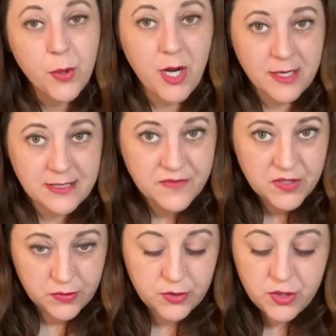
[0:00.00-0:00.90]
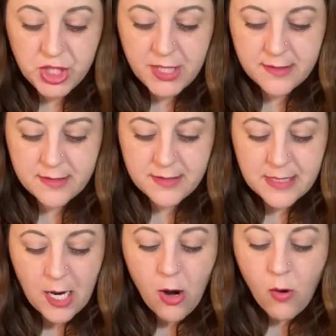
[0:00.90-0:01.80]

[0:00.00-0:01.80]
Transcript: productive solutions,